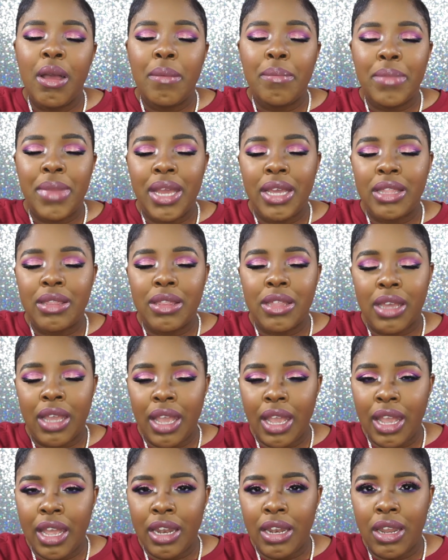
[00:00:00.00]
make the
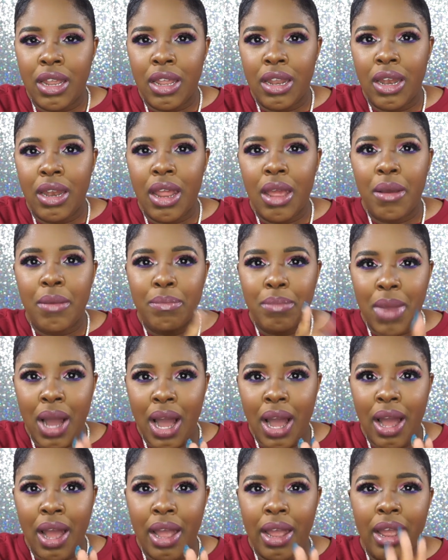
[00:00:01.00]
Canon
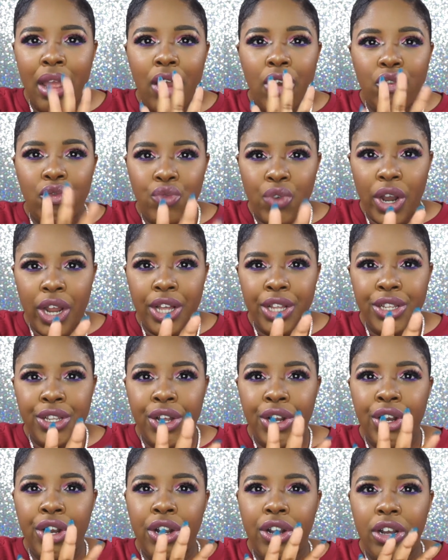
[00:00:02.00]
my
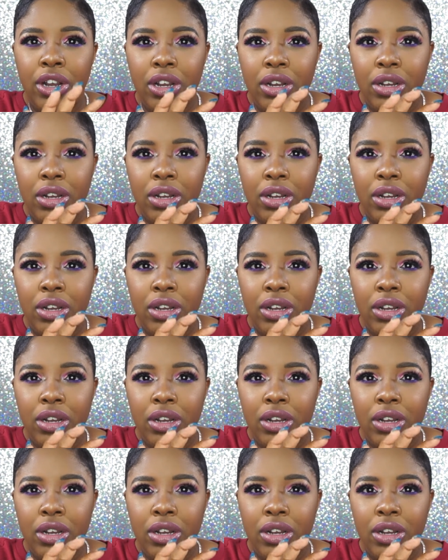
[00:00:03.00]
regular